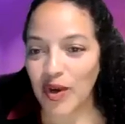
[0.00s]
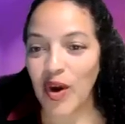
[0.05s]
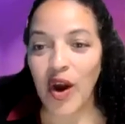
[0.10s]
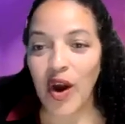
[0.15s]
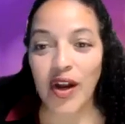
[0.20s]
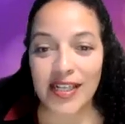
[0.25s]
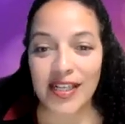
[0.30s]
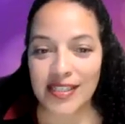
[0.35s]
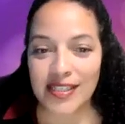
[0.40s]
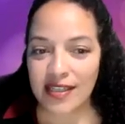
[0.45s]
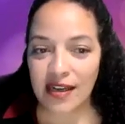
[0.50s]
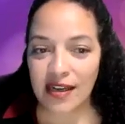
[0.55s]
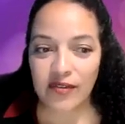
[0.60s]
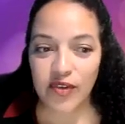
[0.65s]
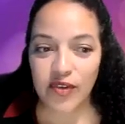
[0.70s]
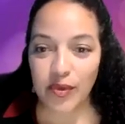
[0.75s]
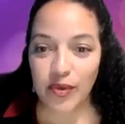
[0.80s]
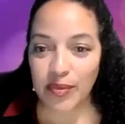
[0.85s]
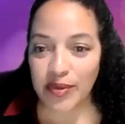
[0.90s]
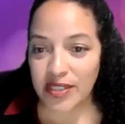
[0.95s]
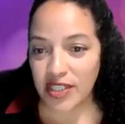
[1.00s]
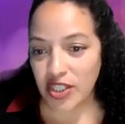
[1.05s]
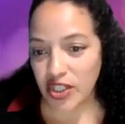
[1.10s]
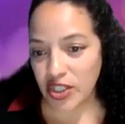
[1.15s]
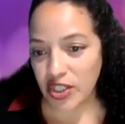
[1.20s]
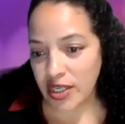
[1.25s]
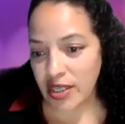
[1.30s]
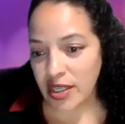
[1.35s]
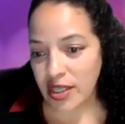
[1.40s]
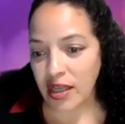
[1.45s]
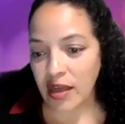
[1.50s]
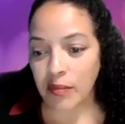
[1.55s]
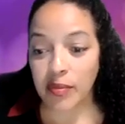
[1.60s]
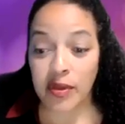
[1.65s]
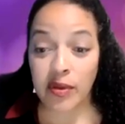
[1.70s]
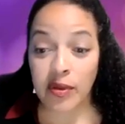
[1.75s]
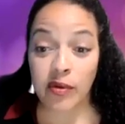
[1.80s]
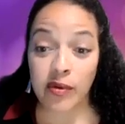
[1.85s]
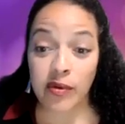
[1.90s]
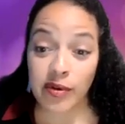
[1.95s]
regardless of your position in the
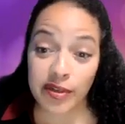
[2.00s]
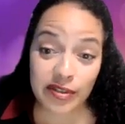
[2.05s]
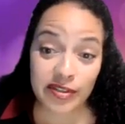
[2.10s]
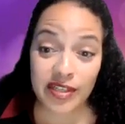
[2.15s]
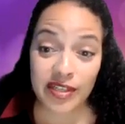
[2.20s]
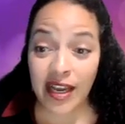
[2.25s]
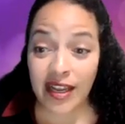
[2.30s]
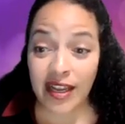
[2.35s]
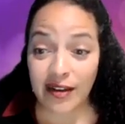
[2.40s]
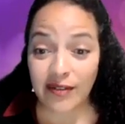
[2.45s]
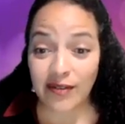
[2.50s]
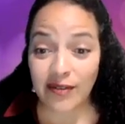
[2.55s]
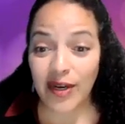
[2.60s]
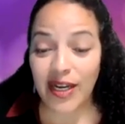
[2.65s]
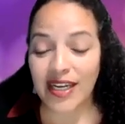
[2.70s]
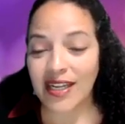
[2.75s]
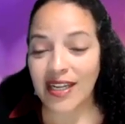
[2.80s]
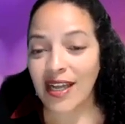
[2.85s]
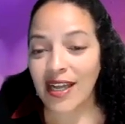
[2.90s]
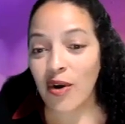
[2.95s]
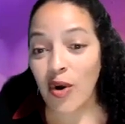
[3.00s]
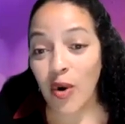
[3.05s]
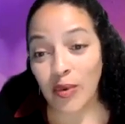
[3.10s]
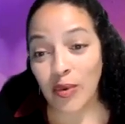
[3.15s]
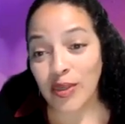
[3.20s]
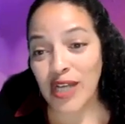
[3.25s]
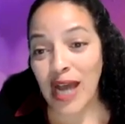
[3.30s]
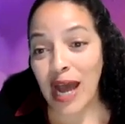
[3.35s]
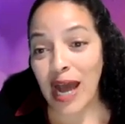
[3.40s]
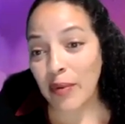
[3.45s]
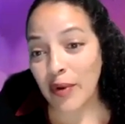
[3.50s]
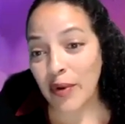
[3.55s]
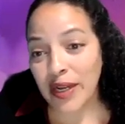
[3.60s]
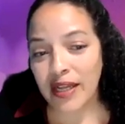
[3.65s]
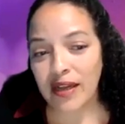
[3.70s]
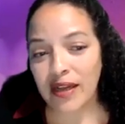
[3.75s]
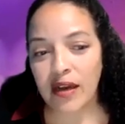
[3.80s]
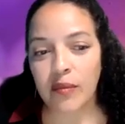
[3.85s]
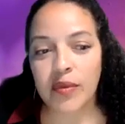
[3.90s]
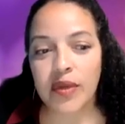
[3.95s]
company or your title, right? Or which
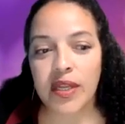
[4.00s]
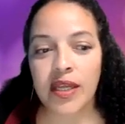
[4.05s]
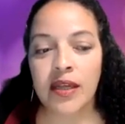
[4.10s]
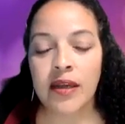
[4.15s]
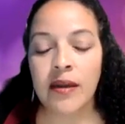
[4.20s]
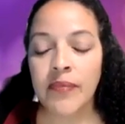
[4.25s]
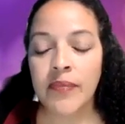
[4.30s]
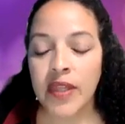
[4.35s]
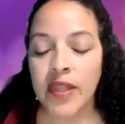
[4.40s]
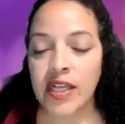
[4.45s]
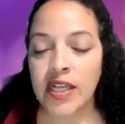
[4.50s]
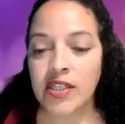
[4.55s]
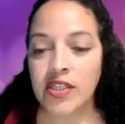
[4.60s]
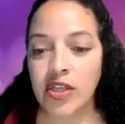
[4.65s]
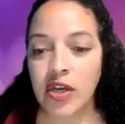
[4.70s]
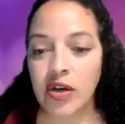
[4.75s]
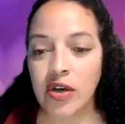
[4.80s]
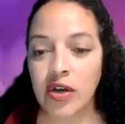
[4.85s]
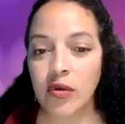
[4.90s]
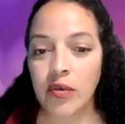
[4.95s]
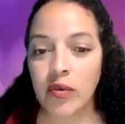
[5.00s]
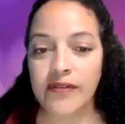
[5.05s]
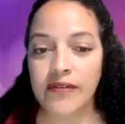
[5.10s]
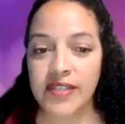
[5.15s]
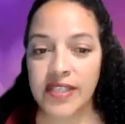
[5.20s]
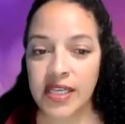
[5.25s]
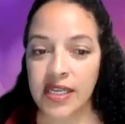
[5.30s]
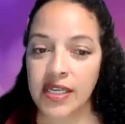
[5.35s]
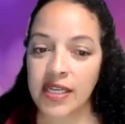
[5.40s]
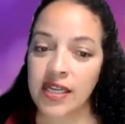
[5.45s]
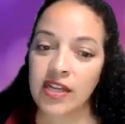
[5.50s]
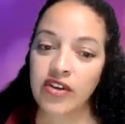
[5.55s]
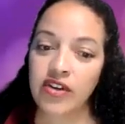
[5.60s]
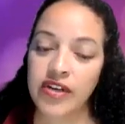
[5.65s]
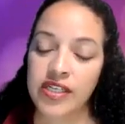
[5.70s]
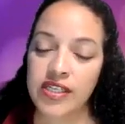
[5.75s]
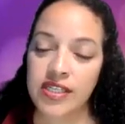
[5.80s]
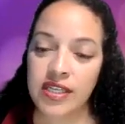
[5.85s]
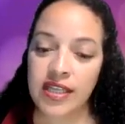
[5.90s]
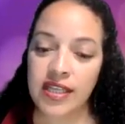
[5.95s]
operating company. So we've seen an
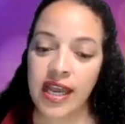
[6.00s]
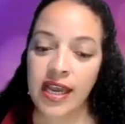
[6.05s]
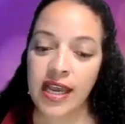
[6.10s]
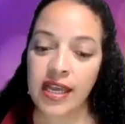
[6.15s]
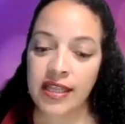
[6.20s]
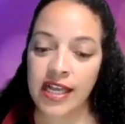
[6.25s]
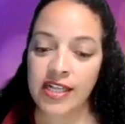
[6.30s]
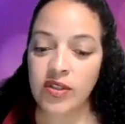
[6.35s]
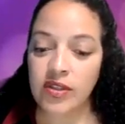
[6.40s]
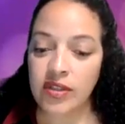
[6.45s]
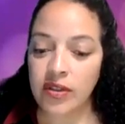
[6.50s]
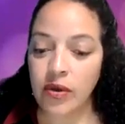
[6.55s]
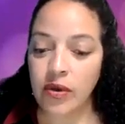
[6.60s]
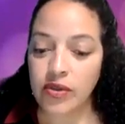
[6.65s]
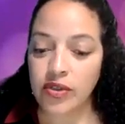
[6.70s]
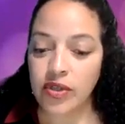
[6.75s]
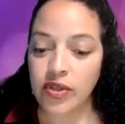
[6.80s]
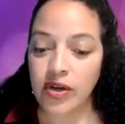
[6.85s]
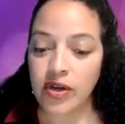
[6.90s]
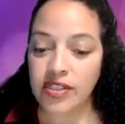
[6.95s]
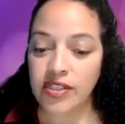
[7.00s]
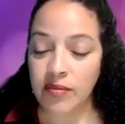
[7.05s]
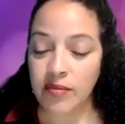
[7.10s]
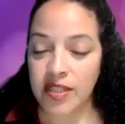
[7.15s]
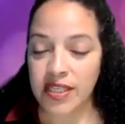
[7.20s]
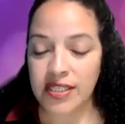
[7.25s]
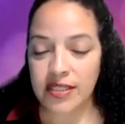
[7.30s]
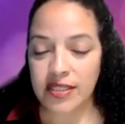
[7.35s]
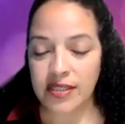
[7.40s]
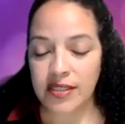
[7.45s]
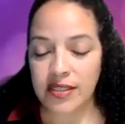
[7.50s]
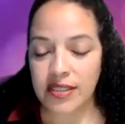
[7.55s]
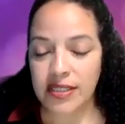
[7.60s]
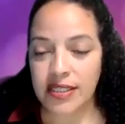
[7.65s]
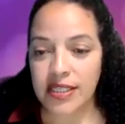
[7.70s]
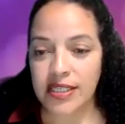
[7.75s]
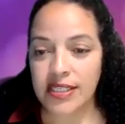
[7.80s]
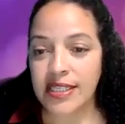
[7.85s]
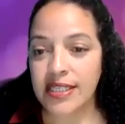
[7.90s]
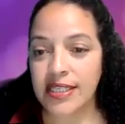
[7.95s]
increase in that, and those are some of
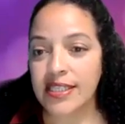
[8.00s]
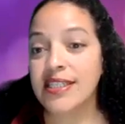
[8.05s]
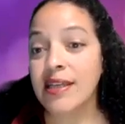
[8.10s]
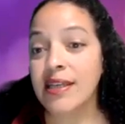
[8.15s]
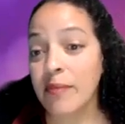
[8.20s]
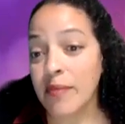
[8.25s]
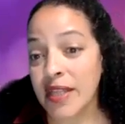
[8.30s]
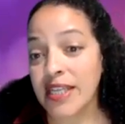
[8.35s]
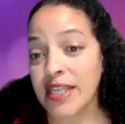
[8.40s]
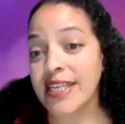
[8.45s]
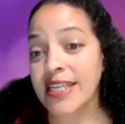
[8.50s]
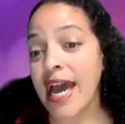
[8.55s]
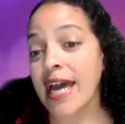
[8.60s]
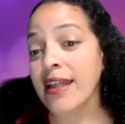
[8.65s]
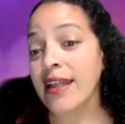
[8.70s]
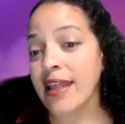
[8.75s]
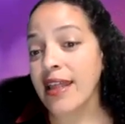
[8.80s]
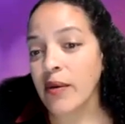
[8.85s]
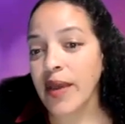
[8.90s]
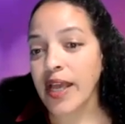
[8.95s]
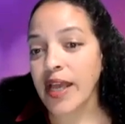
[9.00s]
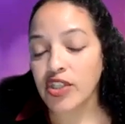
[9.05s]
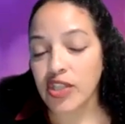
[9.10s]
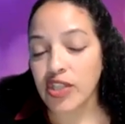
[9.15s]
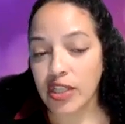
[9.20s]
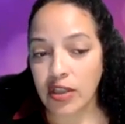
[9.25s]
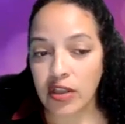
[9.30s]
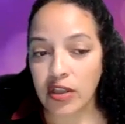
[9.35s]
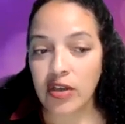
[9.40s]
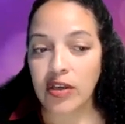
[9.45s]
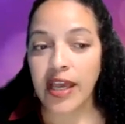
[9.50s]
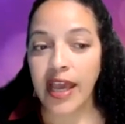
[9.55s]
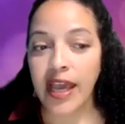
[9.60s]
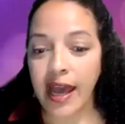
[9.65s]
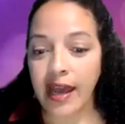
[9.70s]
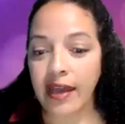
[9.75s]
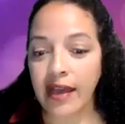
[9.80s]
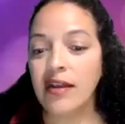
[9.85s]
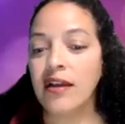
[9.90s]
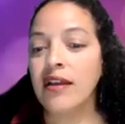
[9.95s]
the data that we actually look
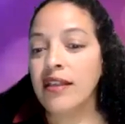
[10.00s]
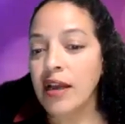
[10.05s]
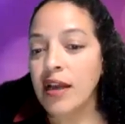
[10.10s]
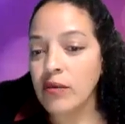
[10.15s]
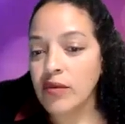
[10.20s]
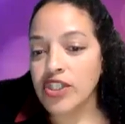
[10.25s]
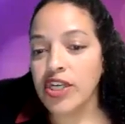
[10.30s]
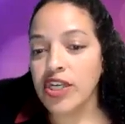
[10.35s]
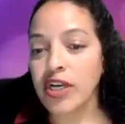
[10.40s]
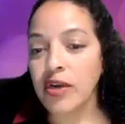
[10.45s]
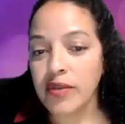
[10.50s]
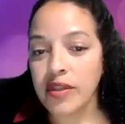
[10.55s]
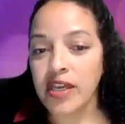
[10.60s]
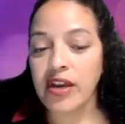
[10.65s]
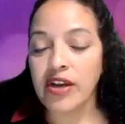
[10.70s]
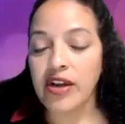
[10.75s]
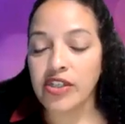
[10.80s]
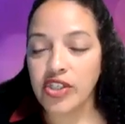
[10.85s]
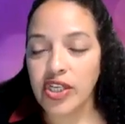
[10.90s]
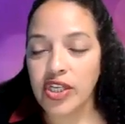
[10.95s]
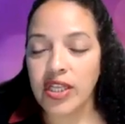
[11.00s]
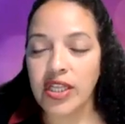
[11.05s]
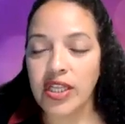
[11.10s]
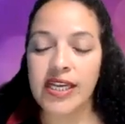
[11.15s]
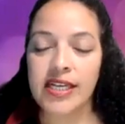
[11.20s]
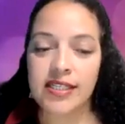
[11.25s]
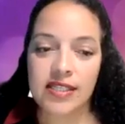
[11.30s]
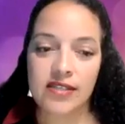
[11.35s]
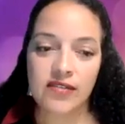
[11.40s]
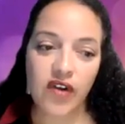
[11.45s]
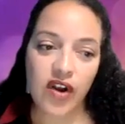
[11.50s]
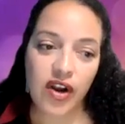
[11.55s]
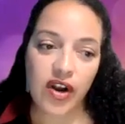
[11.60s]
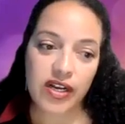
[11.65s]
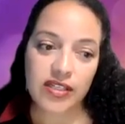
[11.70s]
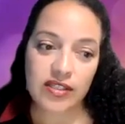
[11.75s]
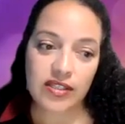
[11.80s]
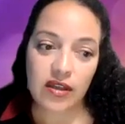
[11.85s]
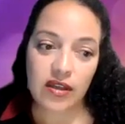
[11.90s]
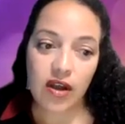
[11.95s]
at that we share with the ERG leads as far
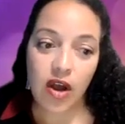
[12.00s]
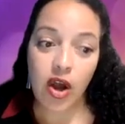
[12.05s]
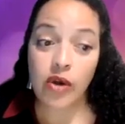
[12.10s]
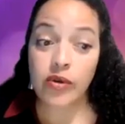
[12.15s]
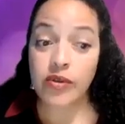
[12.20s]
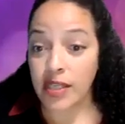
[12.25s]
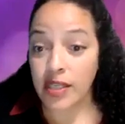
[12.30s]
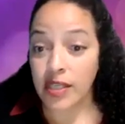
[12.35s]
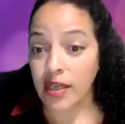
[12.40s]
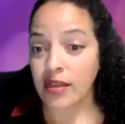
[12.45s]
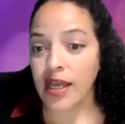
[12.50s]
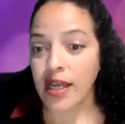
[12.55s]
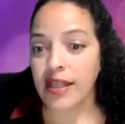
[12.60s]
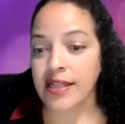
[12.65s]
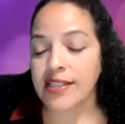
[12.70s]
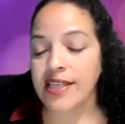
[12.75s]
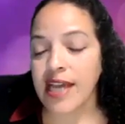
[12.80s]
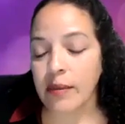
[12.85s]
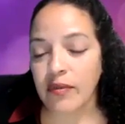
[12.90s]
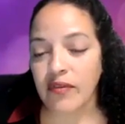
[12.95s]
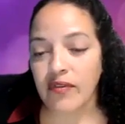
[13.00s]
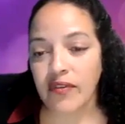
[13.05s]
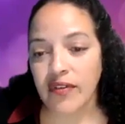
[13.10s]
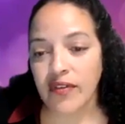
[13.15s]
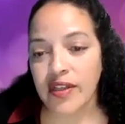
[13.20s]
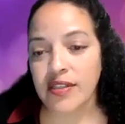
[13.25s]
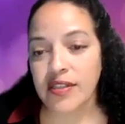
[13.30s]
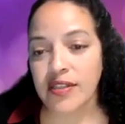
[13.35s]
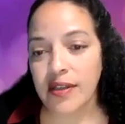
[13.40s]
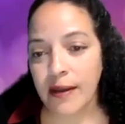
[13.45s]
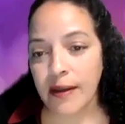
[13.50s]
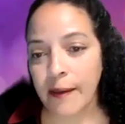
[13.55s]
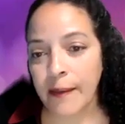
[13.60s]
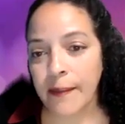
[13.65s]
as hosting and the type of events.